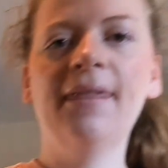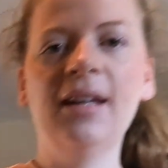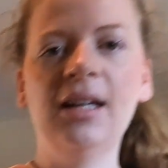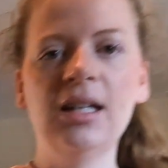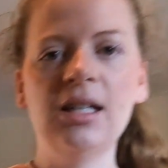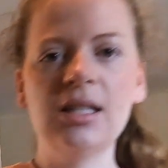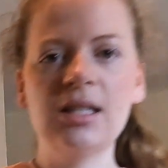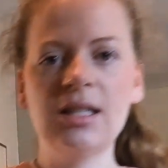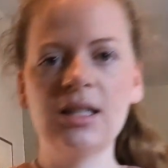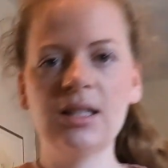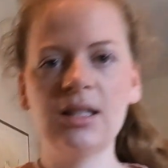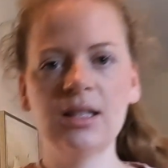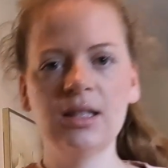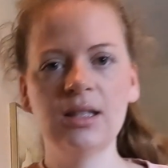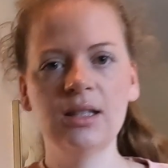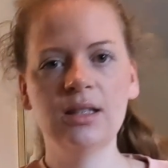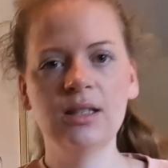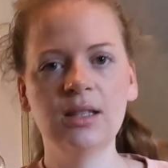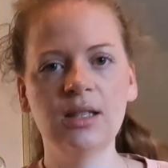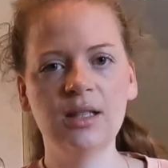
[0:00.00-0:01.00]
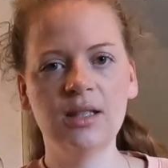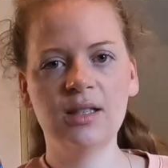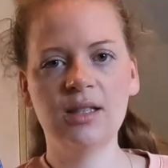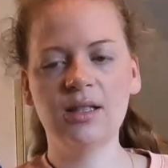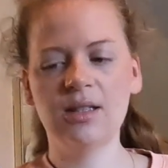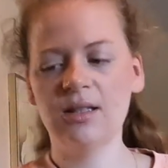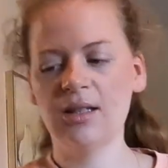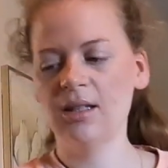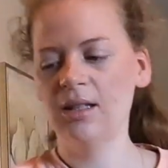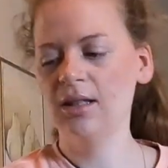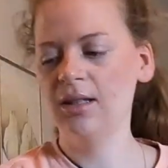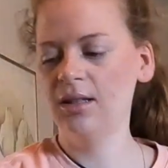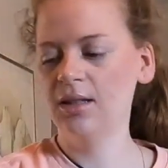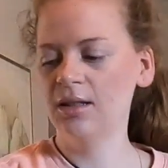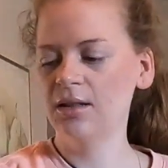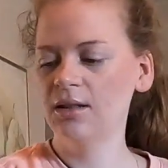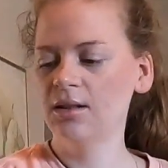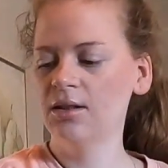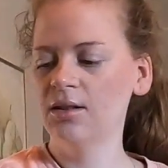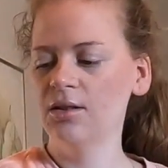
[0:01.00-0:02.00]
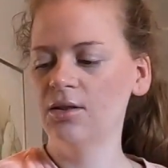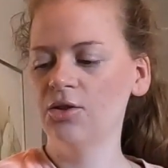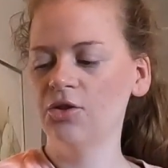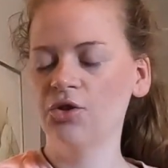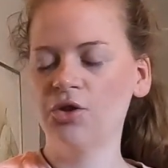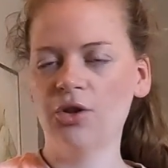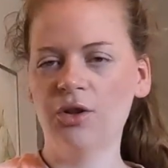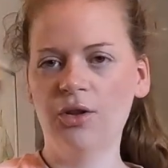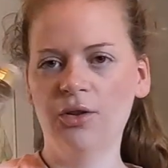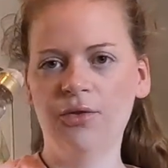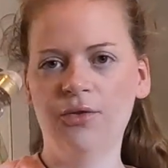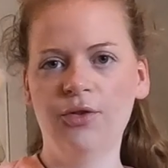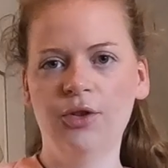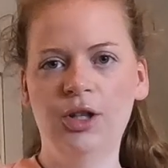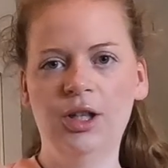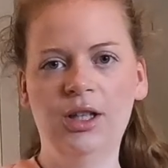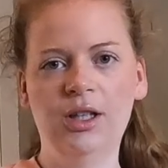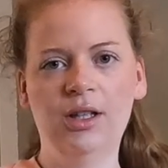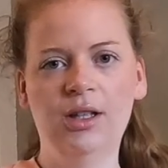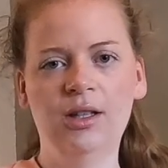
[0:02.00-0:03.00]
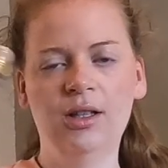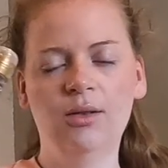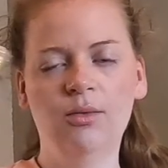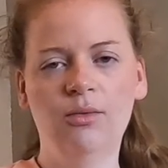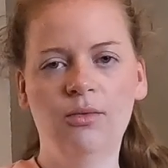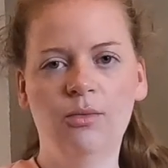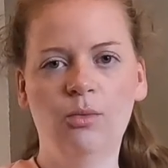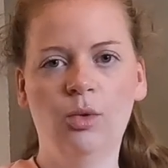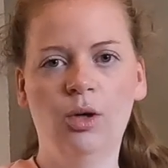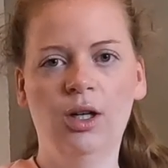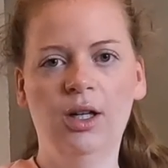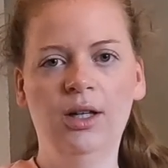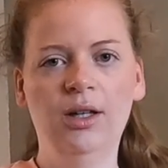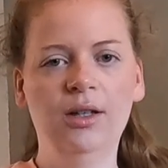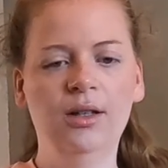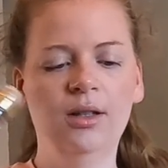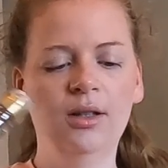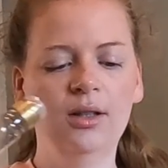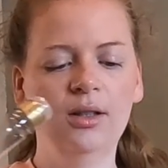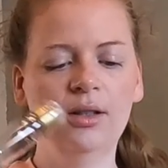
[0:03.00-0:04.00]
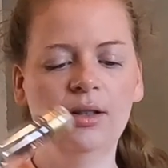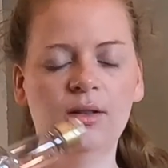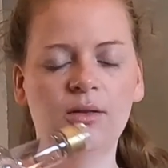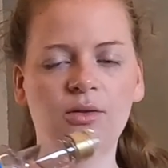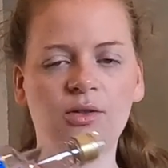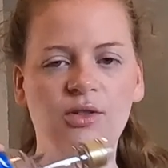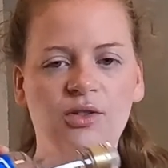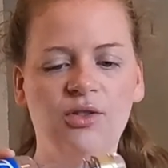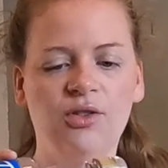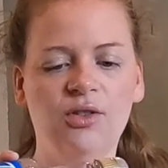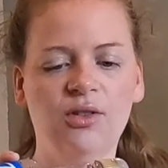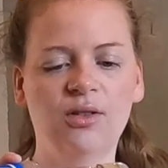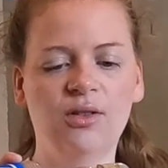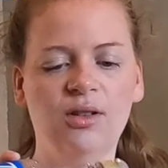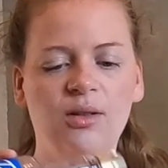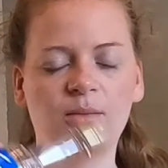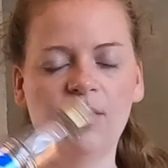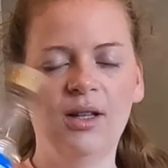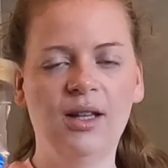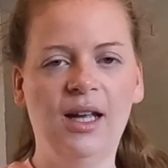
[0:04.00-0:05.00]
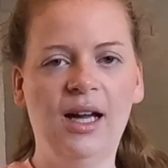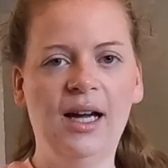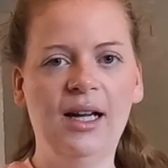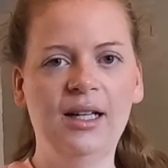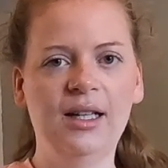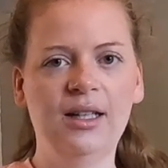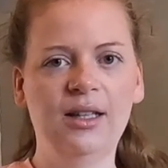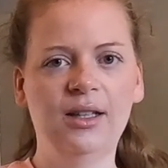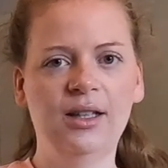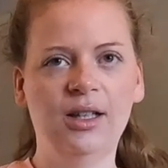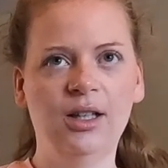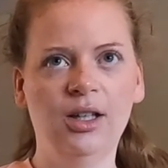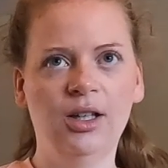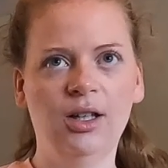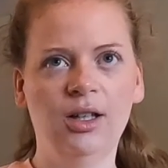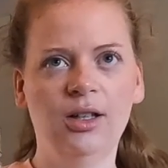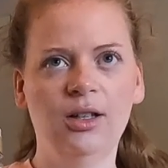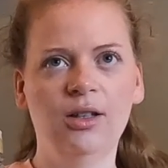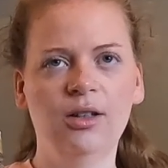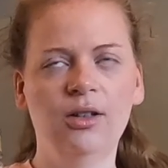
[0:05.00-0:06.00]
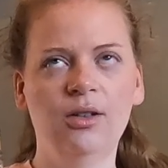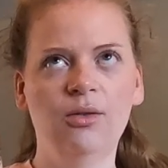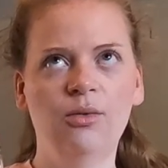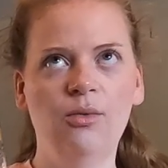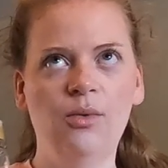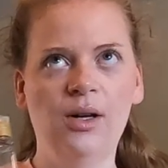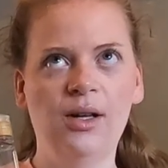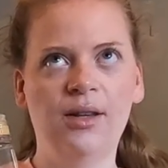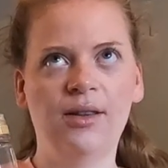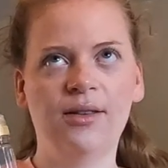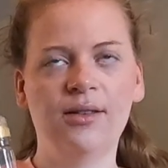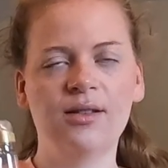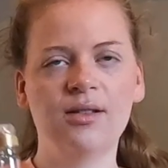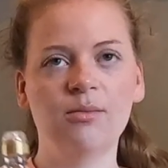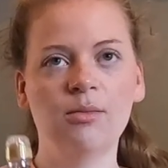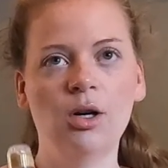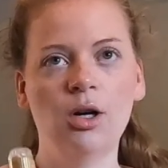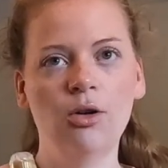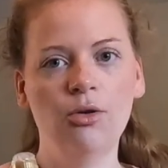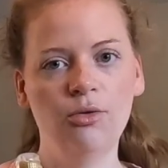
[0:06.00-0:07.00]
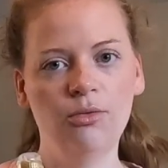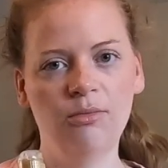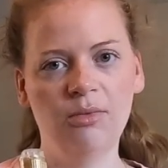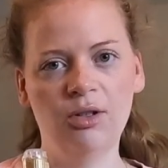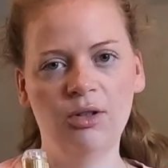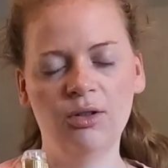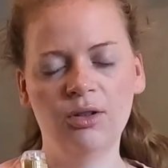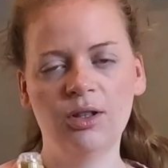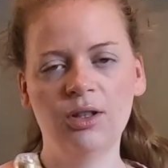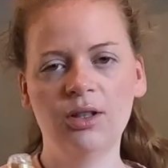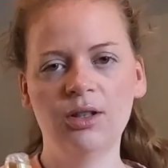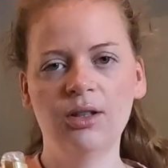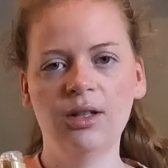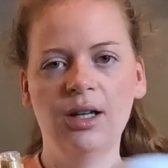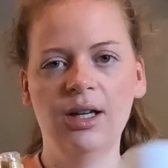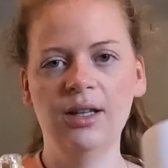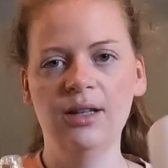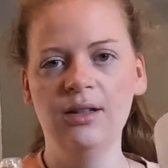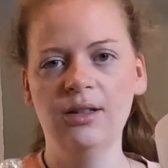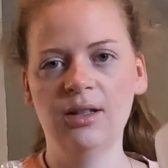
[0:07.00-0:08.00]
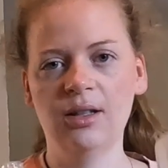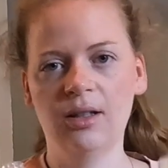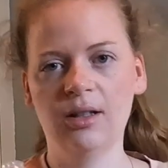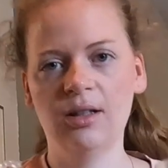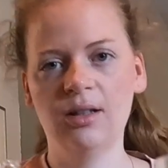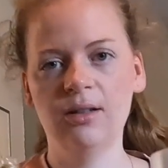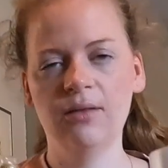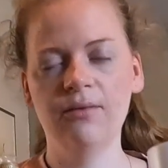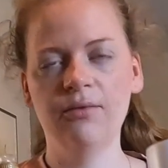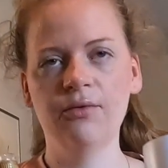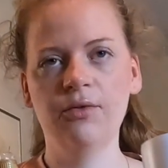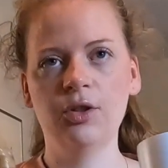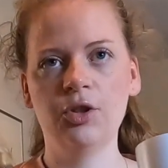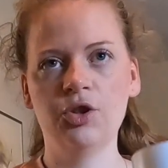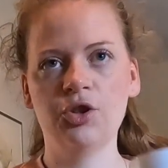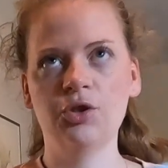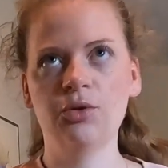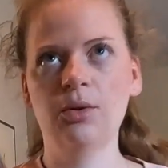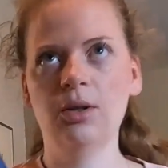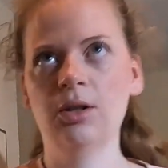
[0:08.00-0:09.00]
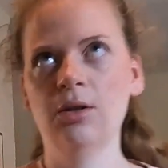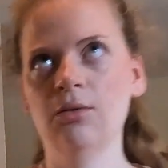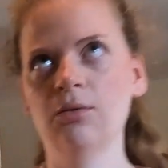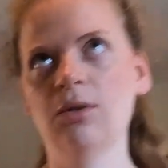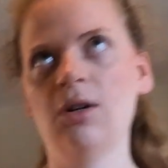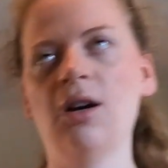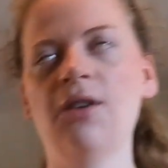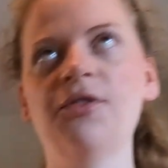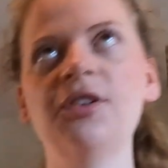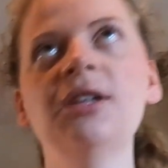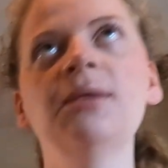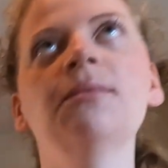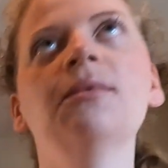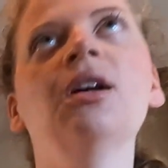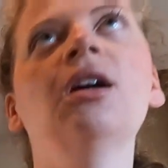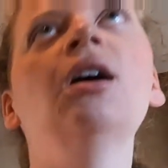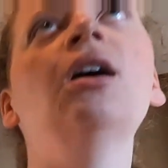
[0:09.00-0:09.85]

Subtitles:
this. This is the sugar-free one. Just some of that in there with some oat milk and the Virtuo coffee.